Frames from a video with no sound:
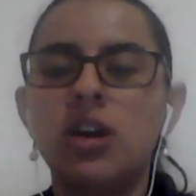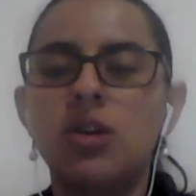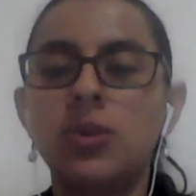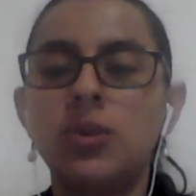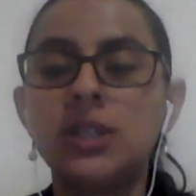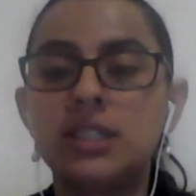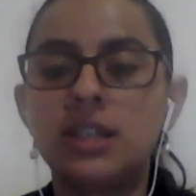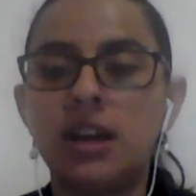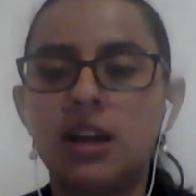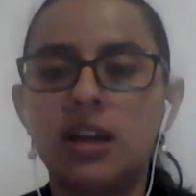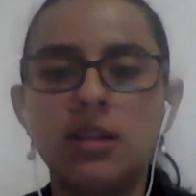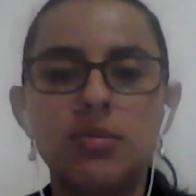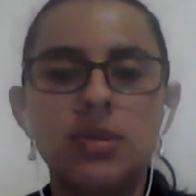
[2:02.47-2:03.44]
with
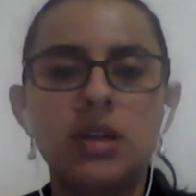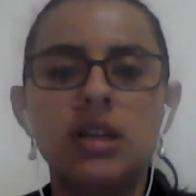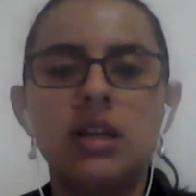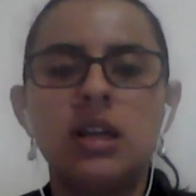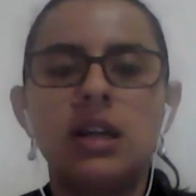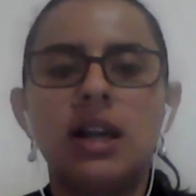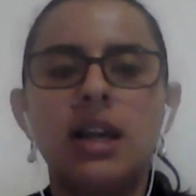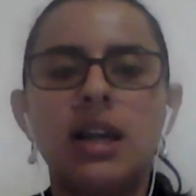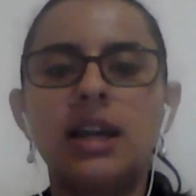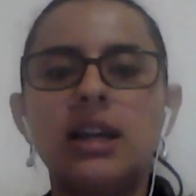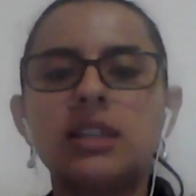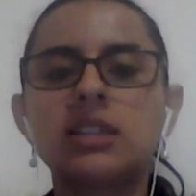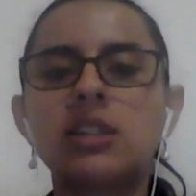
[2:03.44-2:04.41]
time,
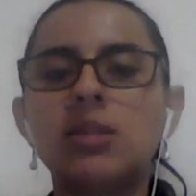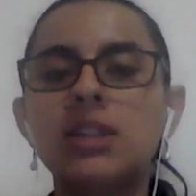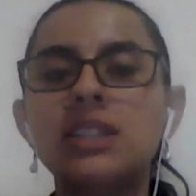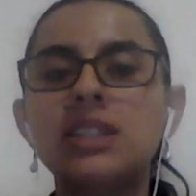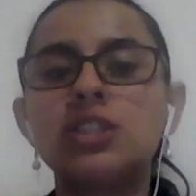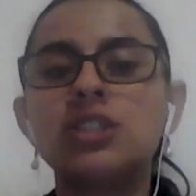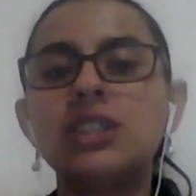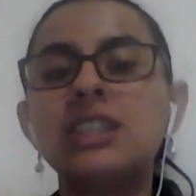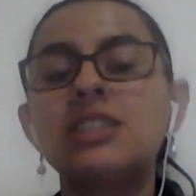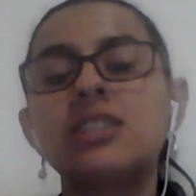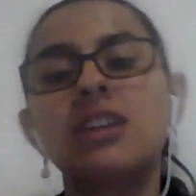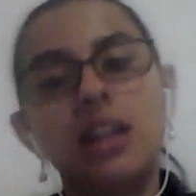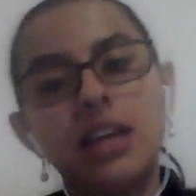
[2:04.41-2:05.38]
and globalization
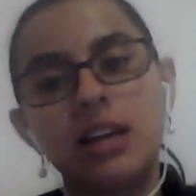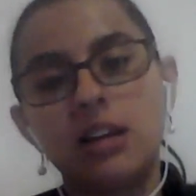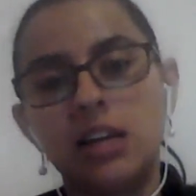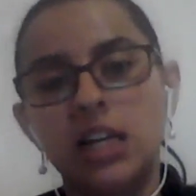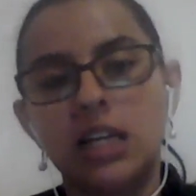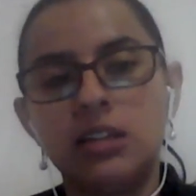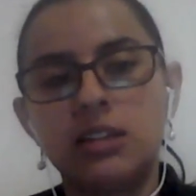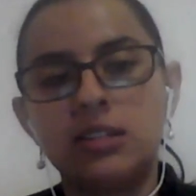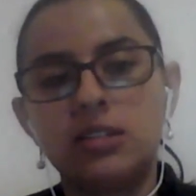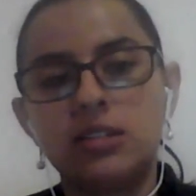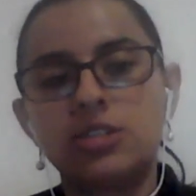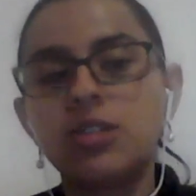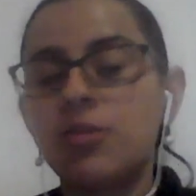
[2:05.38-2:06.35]
is clearly
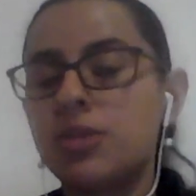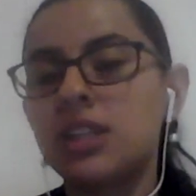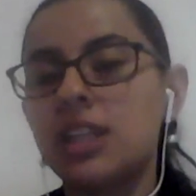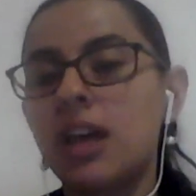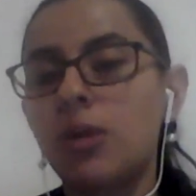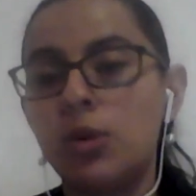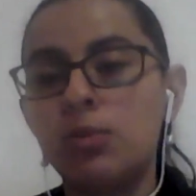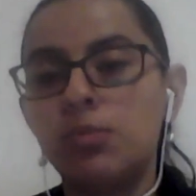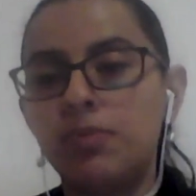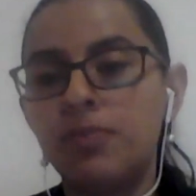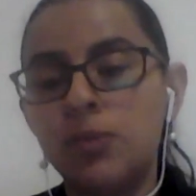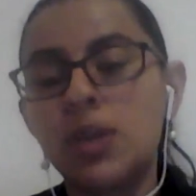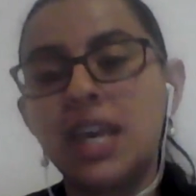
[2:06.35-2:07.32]
something that
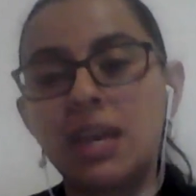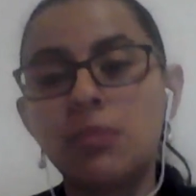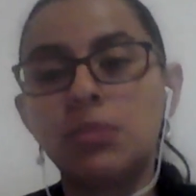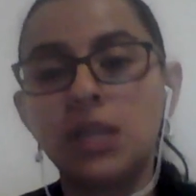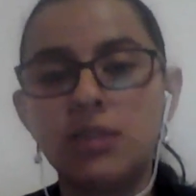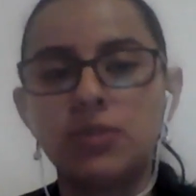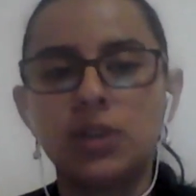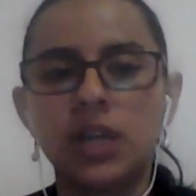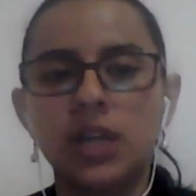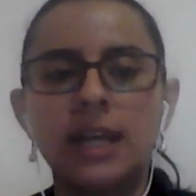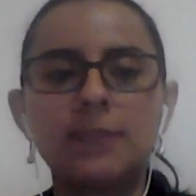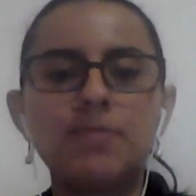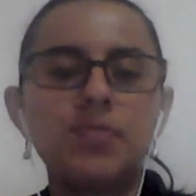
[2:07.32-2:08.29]
we can blame for
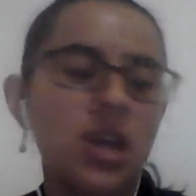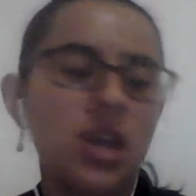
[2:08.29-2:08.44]
that.